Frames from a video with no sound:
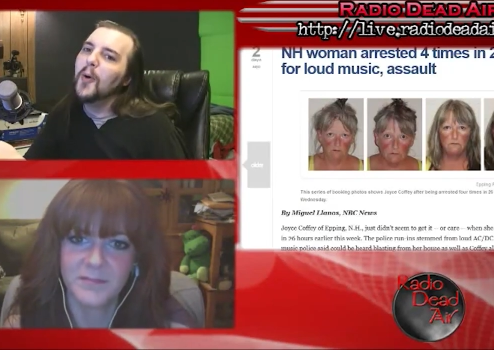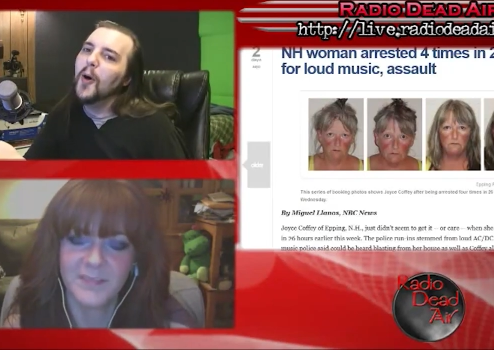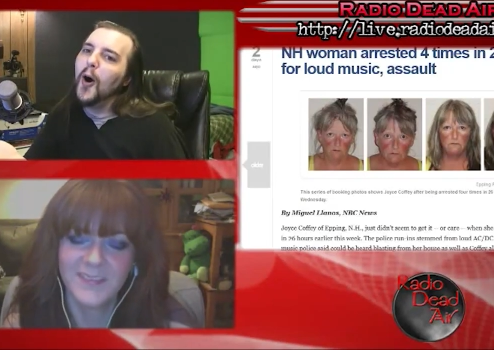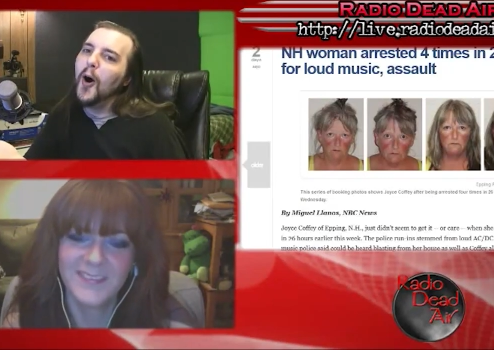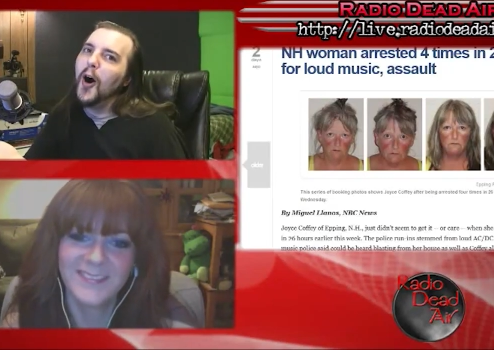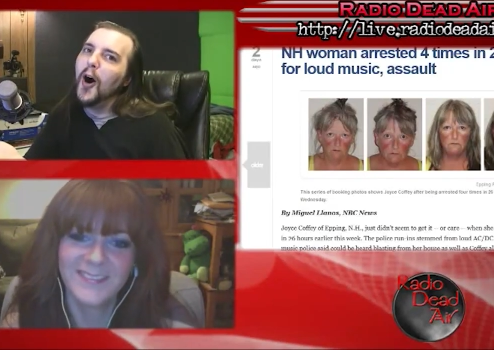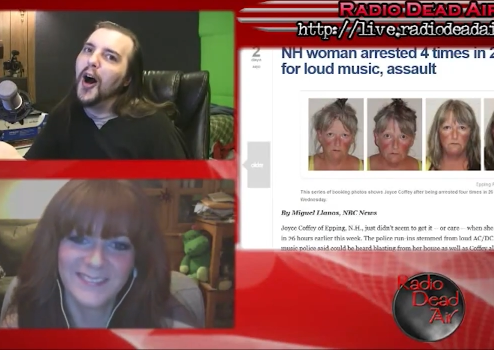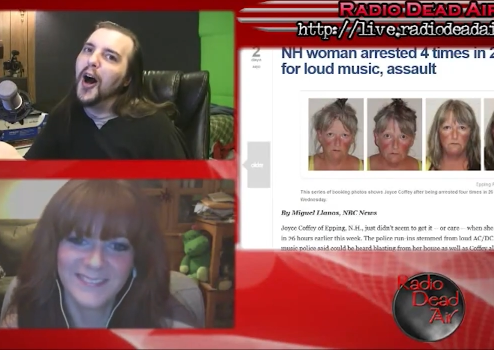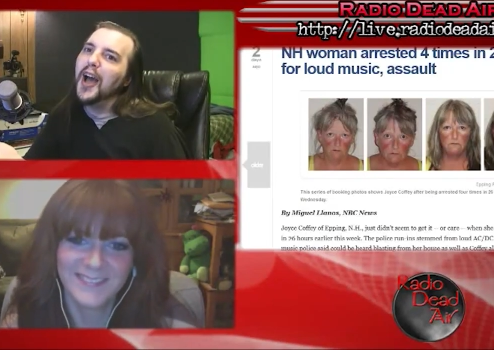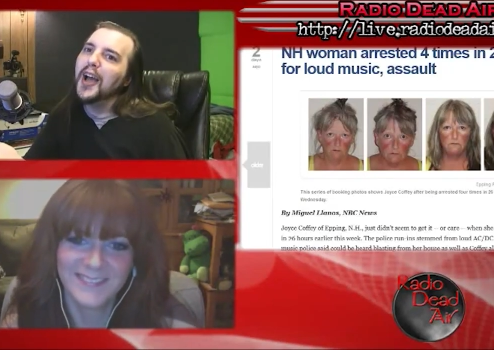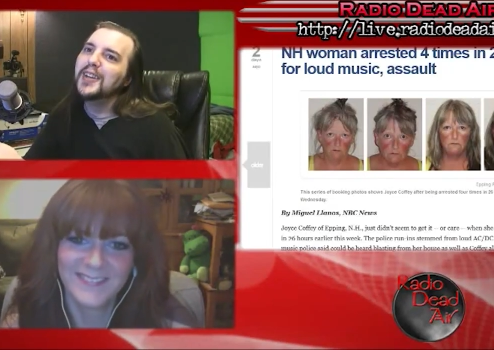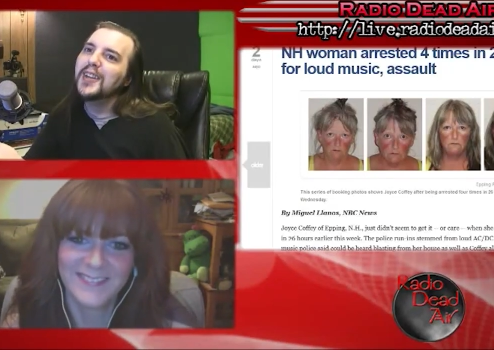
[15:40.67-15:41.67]

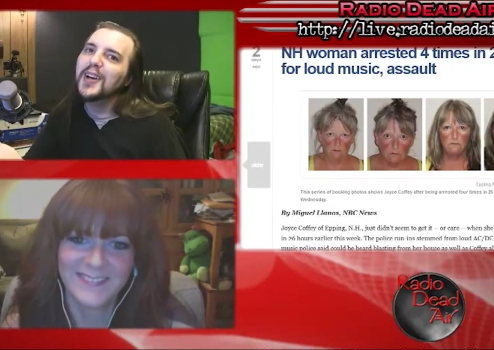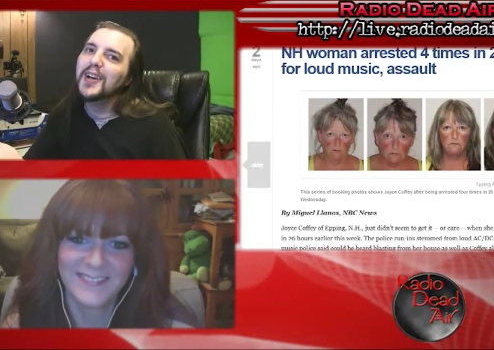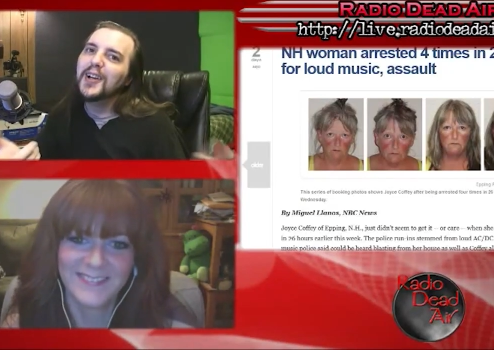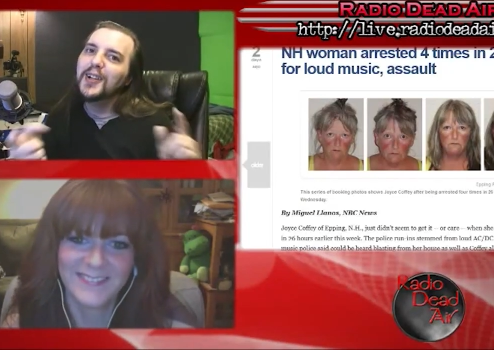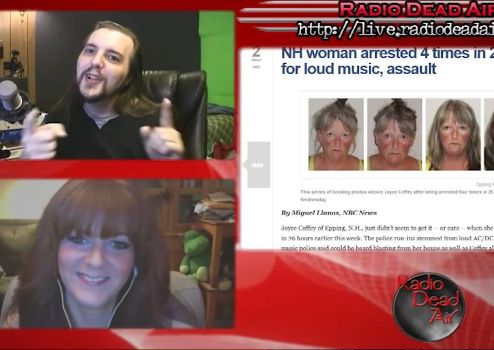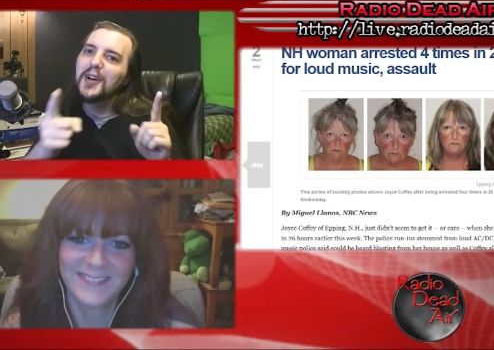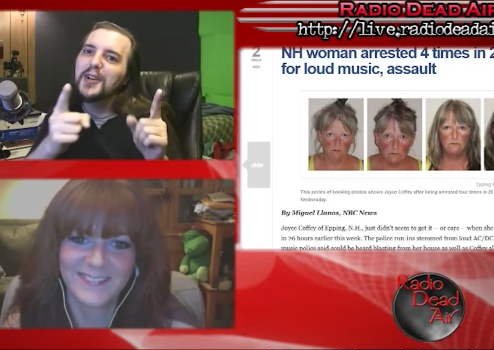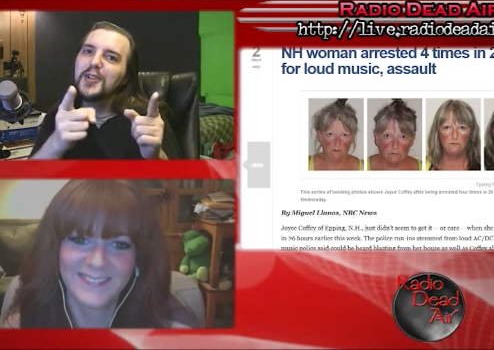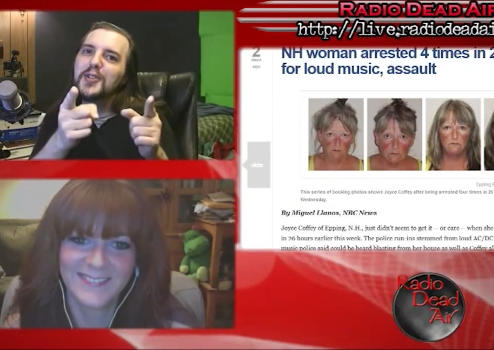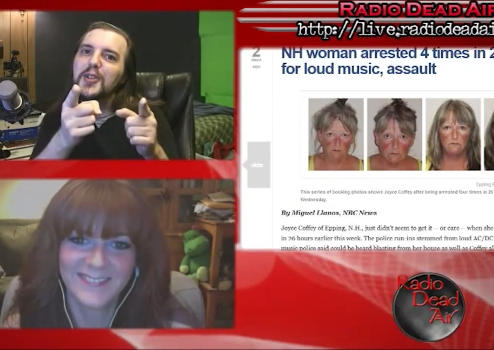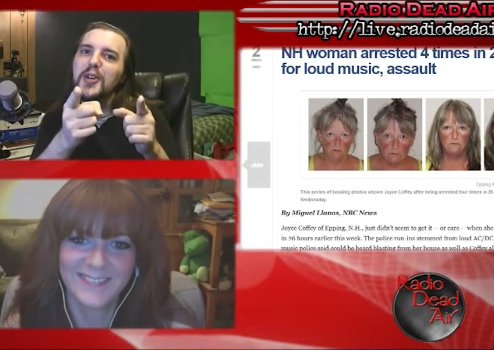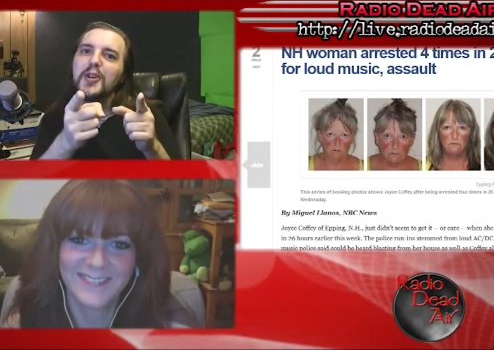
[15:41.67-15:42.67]
Speaker 1: on, let us
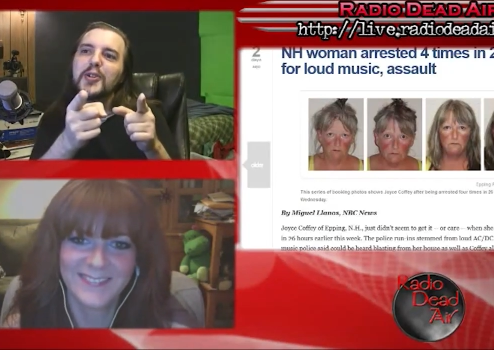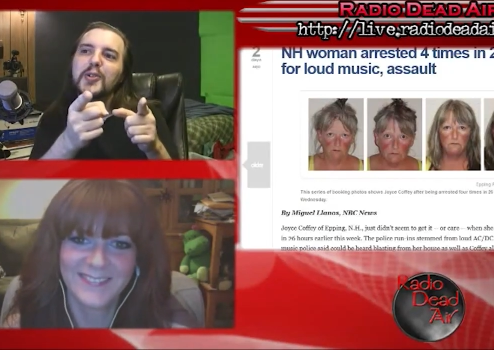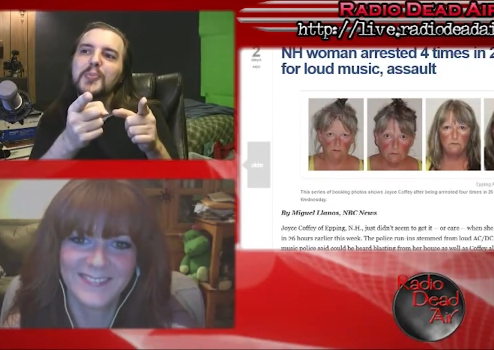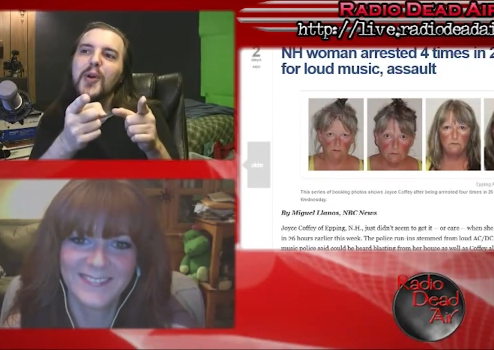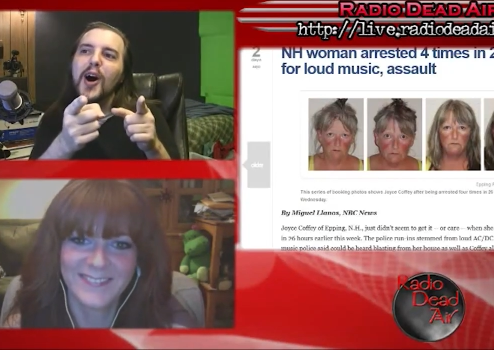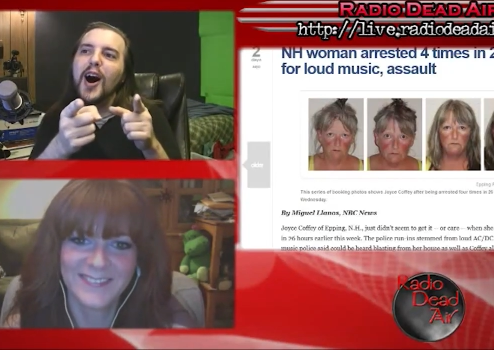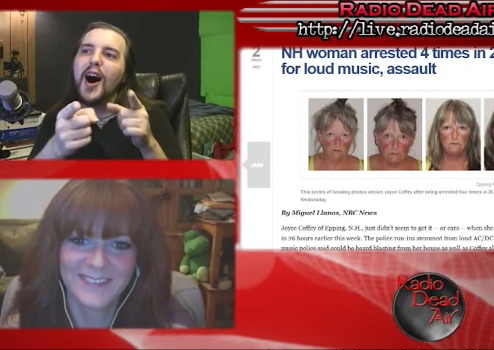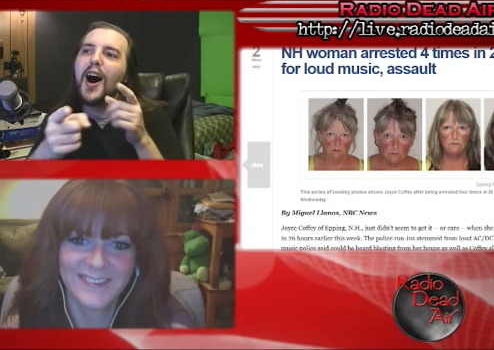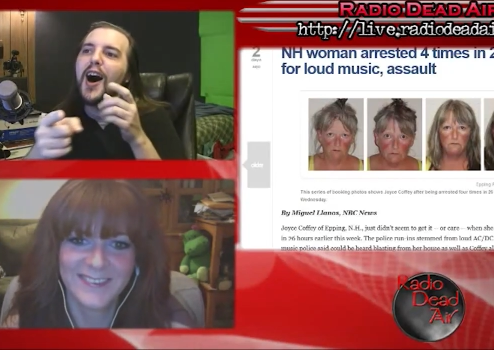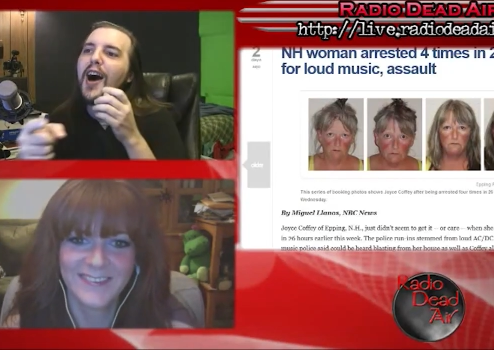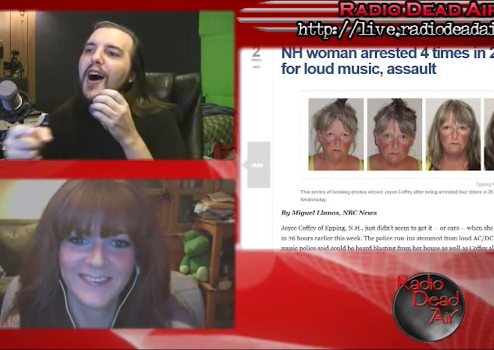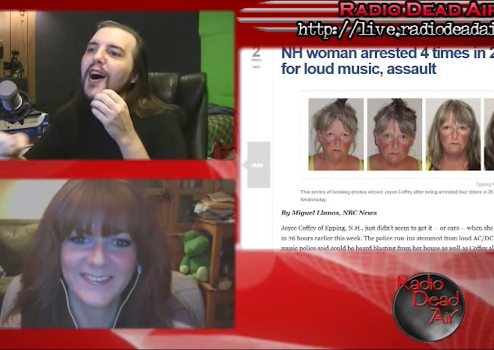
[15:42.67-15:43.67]
see a
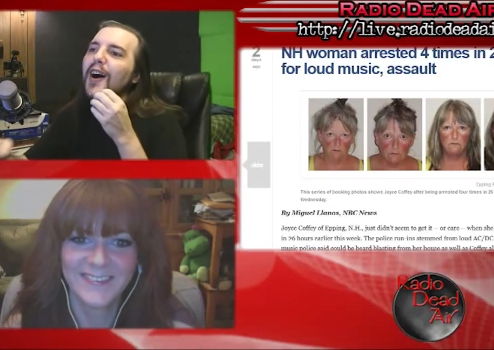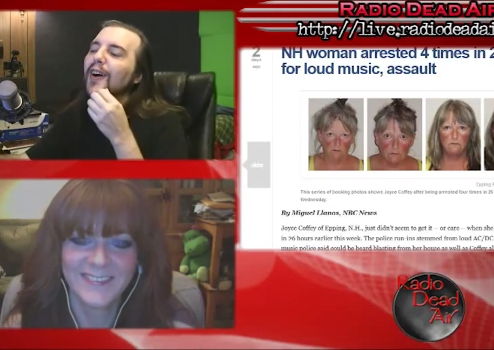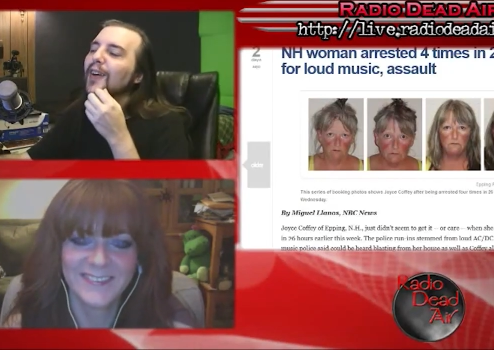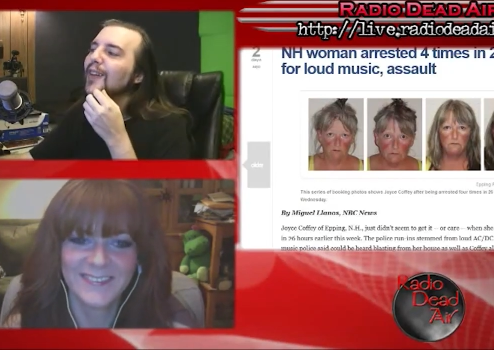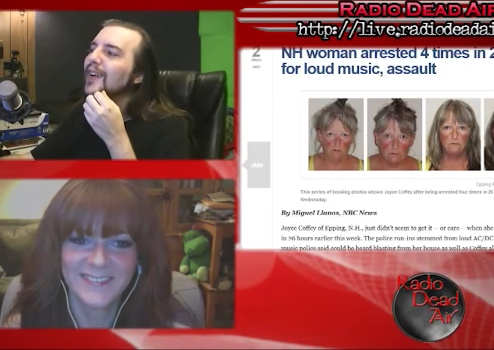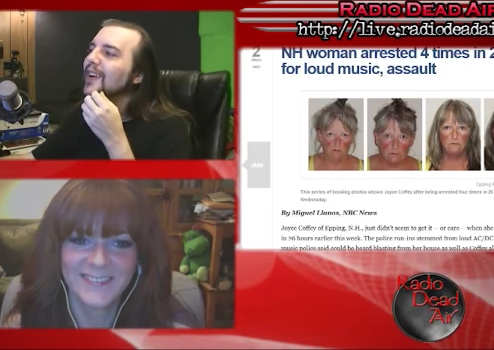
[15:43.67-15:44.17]
smile.